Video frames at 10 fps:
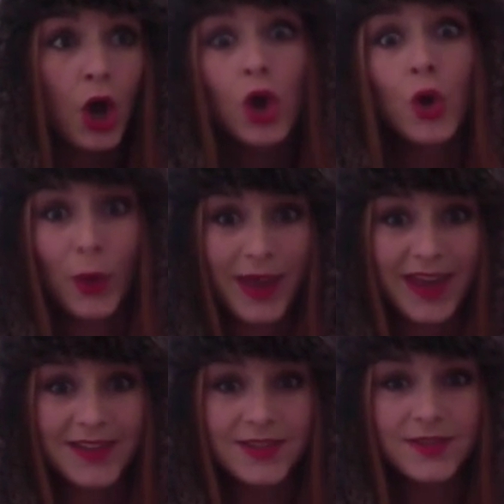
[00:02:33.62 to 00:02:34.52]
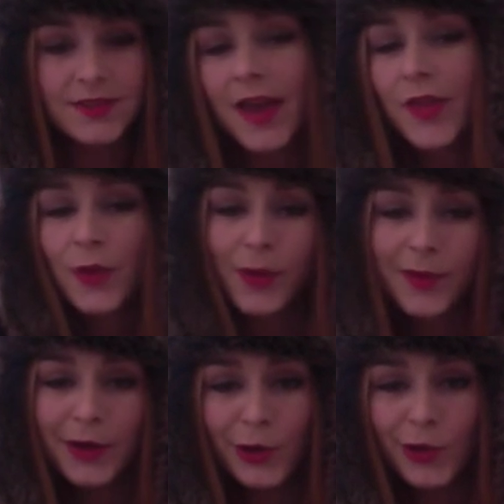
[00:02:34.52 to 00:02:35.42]
Queens and the
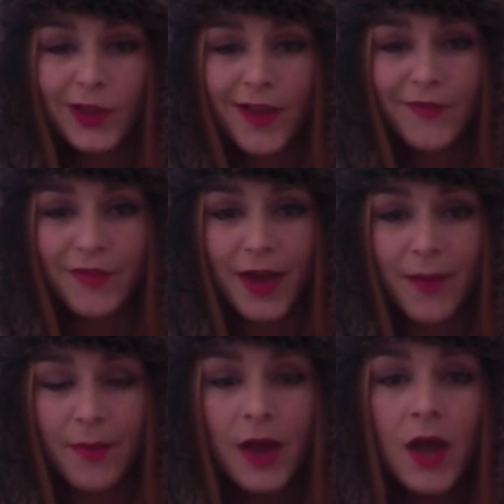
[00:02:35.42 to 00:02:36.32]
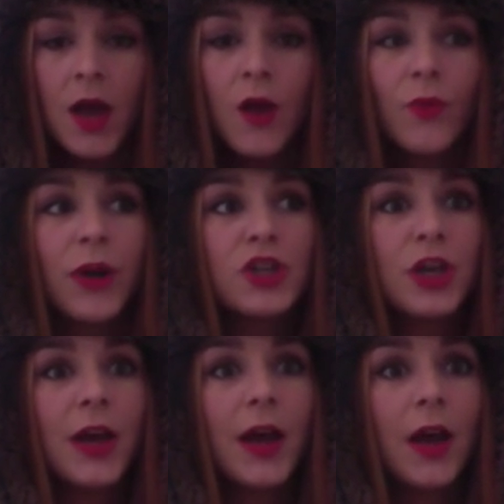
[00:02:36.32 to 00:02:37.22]
women who love them.
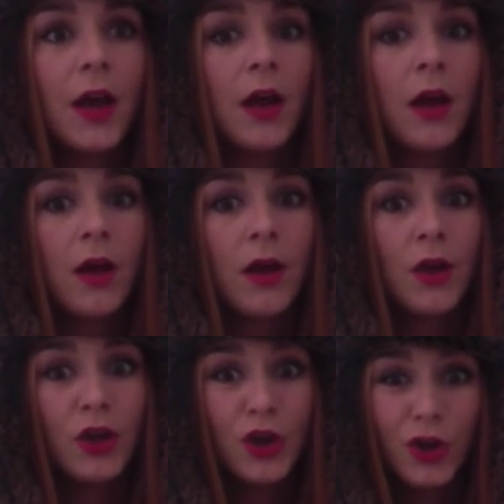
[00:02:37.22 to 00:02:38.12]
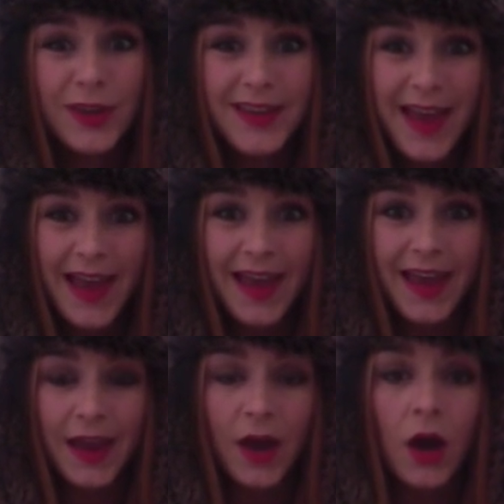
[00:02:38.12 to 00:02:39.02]
Russia, you're
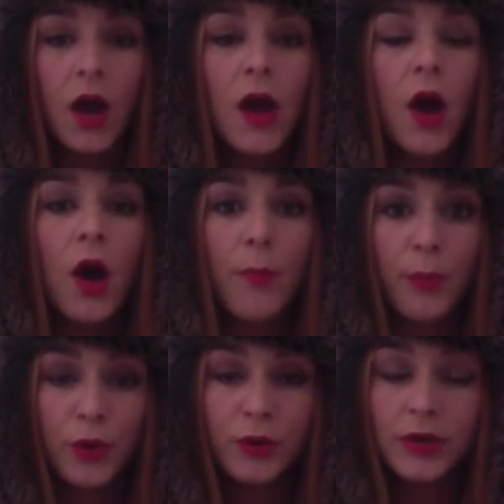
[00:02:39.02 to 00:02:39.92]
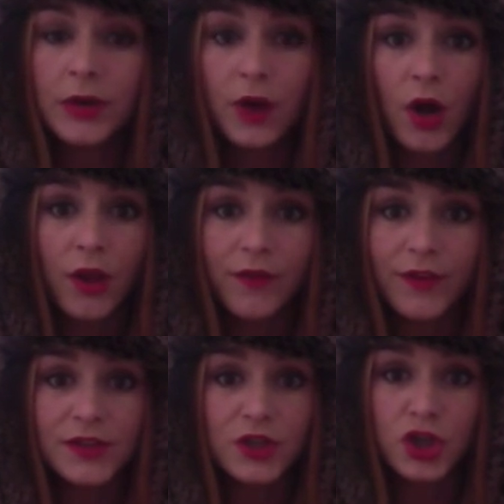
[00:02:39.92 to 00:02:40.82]
gay. Putin and all of
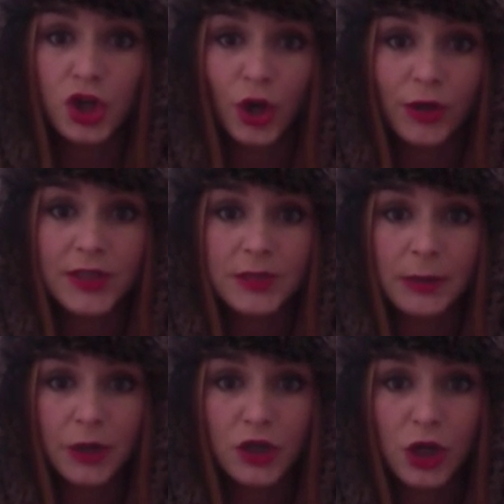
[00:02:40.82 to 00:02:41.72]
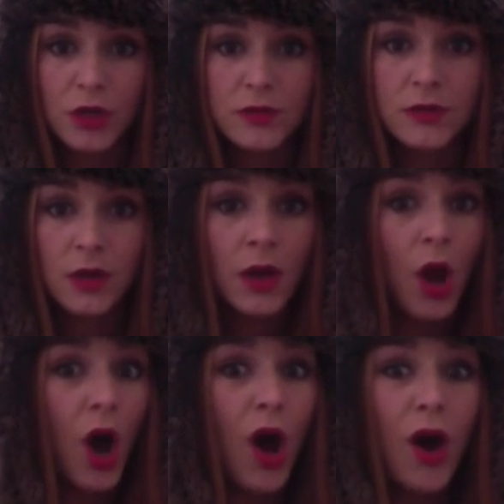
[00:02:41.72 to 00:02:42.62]
his shirtless pictures.
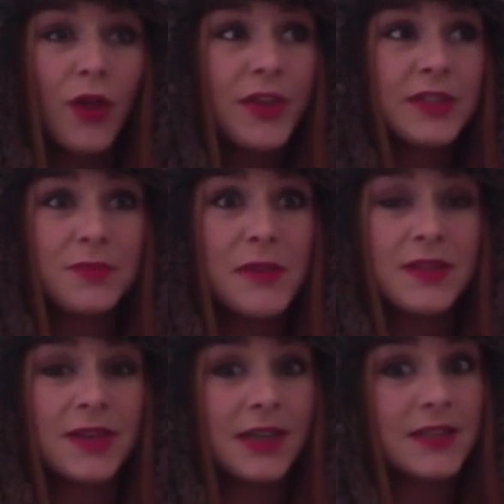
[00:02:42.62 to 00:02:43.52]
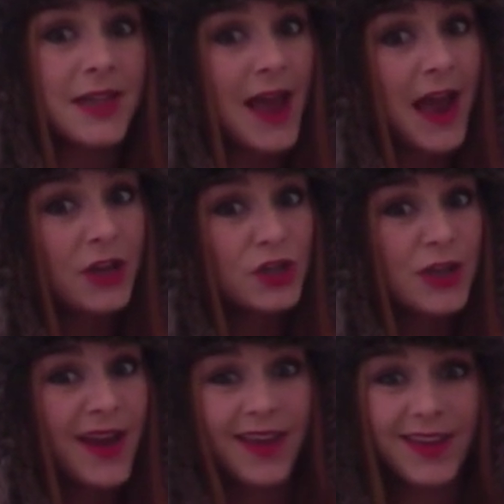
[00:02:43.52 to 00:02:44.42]
All that's missing is the
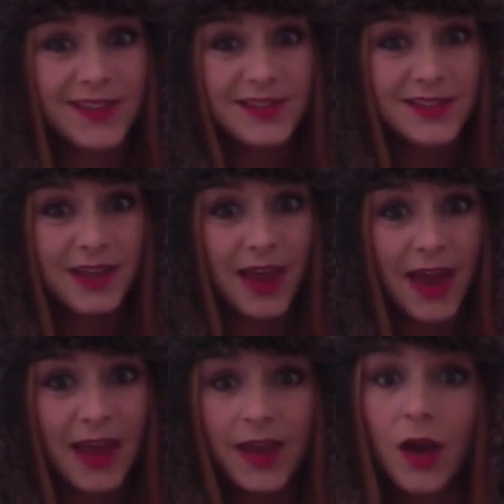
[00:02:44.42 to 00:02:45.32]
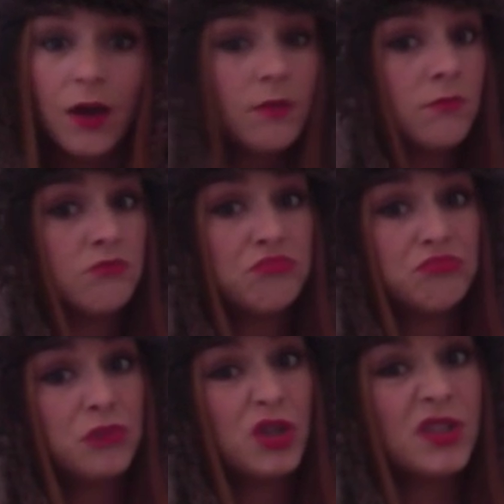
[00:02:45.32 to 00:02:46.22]
hashtag Instagay.
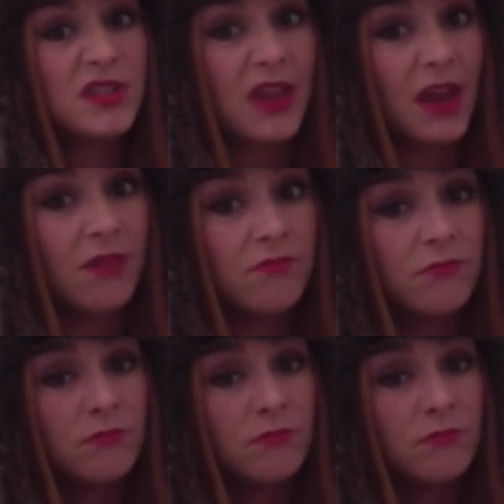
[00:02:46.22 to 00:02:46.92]
Just saying.